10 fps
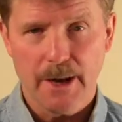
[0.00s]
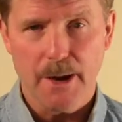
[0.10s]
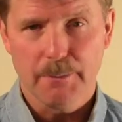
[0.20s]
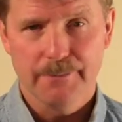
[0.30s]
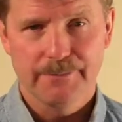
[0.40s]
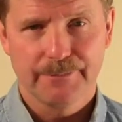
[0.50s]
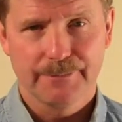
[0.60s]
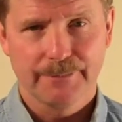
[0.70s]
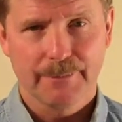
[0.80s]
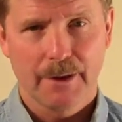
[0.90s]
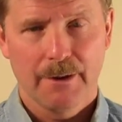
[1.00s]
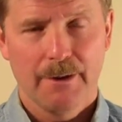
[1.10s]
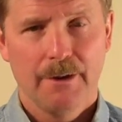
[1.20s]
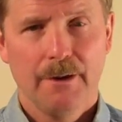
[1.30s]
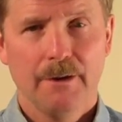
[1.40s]
a nap.
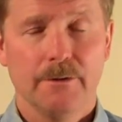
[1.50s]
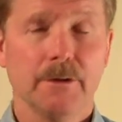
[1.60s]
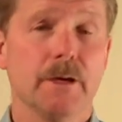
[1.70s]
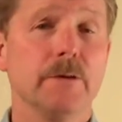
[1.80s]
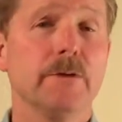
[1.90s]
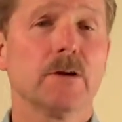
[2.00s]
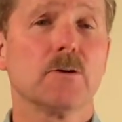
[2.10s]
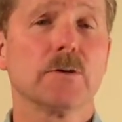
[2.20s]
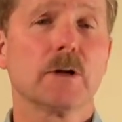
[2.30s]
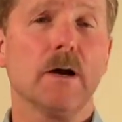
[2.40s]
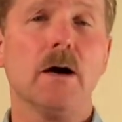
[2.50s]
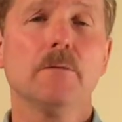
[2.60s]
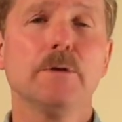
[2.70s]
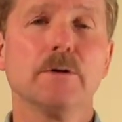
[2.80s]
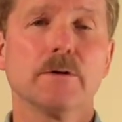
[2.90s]
Right, now you've got to
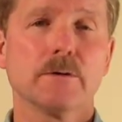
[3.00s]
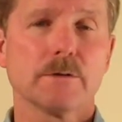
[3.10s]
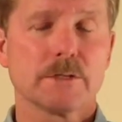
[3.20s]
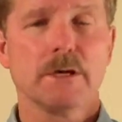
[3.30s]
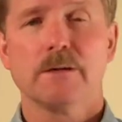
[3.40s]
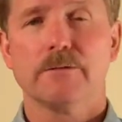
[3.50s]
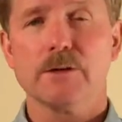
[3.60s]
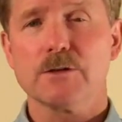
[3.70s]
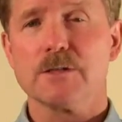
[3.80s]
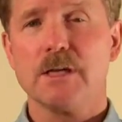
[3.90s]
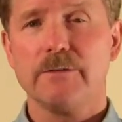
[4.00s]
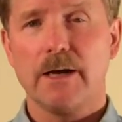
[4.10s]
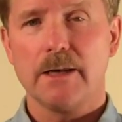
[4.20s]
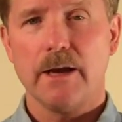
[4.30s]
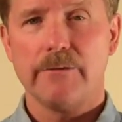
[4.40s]
overcome your slight deficiency of
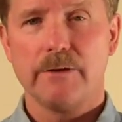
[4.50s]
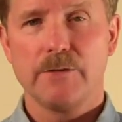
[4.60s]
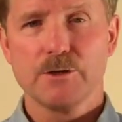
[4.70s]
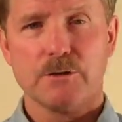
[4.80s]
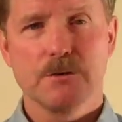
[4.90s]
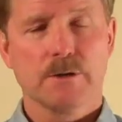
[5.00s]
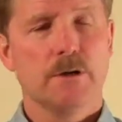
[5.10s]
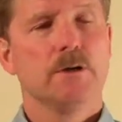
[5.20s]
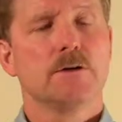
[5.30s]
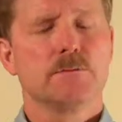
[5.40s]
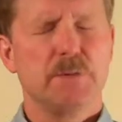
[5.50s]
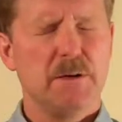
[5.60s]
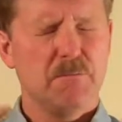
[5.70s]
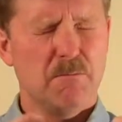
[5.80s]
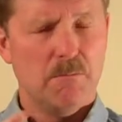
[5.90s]
not having the visuals. Just
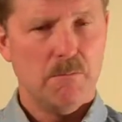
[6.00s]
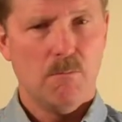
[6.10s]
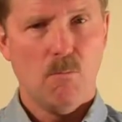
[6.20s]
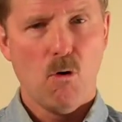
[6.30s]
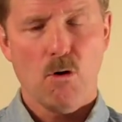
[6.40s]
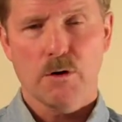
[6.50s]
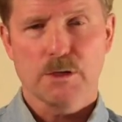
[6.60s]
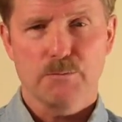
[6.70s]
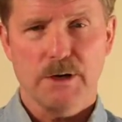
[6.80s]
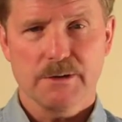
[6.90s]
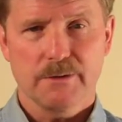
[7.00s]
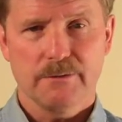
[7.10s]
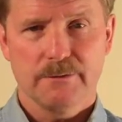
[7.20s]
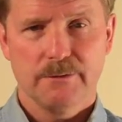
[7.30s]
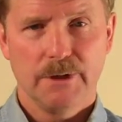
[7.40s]
be more expressive.
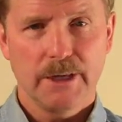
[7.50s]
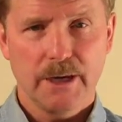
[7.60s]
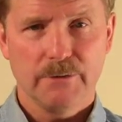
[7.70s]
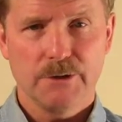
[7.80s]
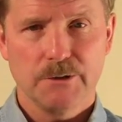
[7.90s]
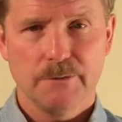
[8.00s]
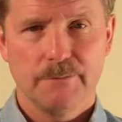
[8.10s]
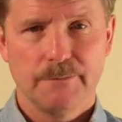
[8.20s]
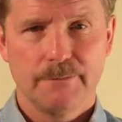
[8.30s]
Really give it to them.